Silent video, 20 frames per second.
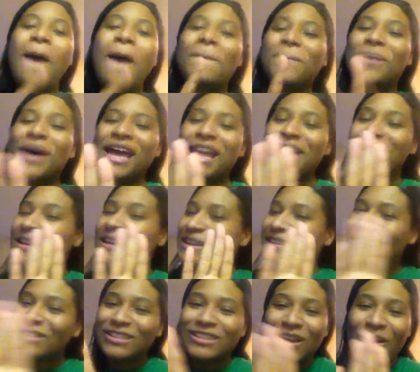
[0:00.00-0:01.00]
But
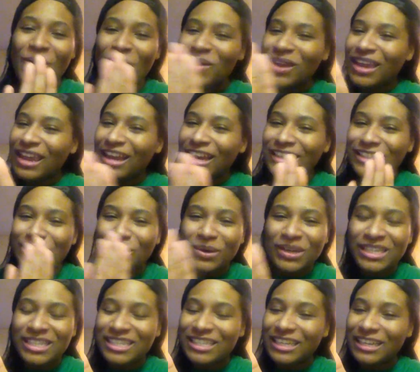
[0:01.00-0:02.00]
don't get it
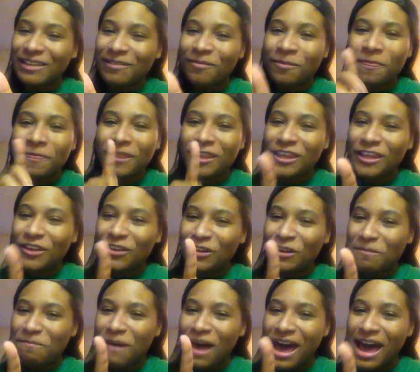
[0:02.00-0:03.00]
twisted.
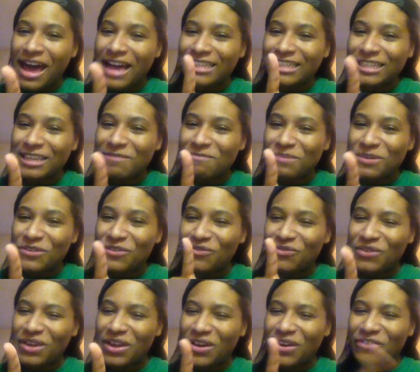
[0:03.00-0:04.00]
Cutie pies can be
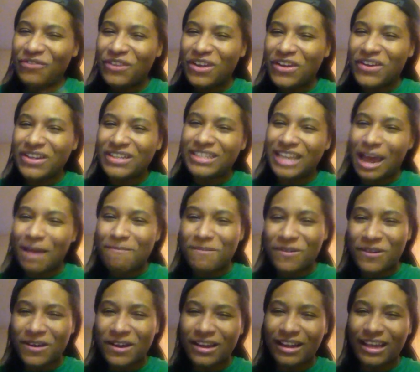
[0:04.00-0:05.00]
very, very
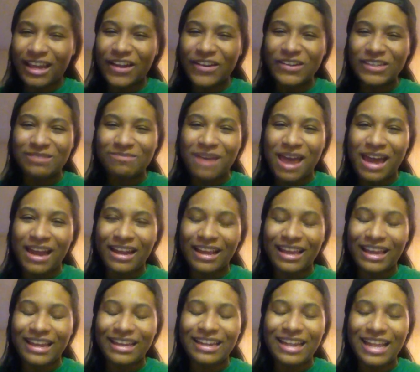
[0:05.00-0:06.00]
dapper and
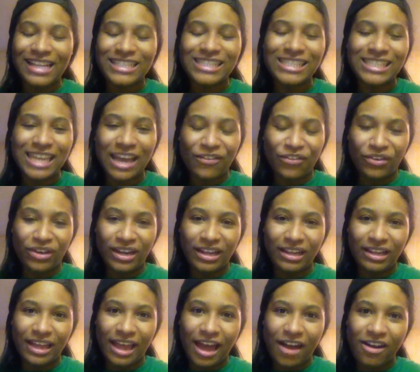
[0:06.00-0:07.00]
charismatic. And that's
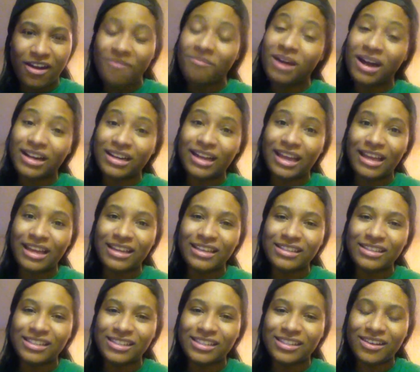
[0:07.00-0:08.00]
definitely how our Magne
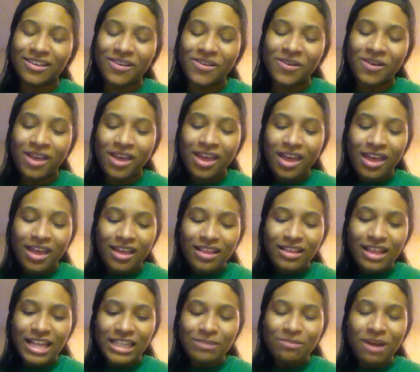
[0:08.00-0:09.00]
is. So
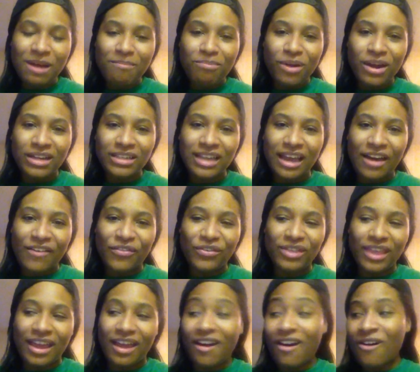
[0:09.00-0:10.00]
that's my breakdown for
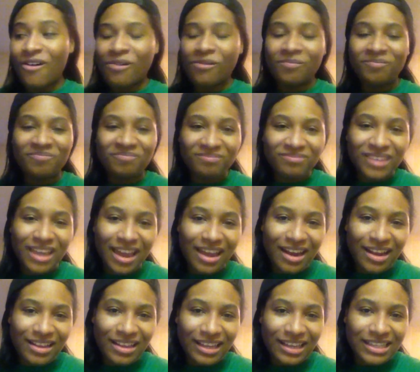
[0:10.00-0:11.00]
that. Oh. Yeah,
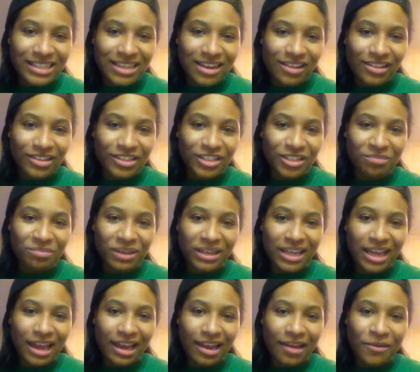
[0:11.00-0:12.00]
and I think his color should be
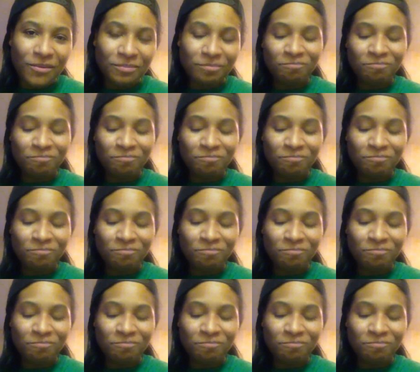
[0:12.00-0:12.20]
yellow.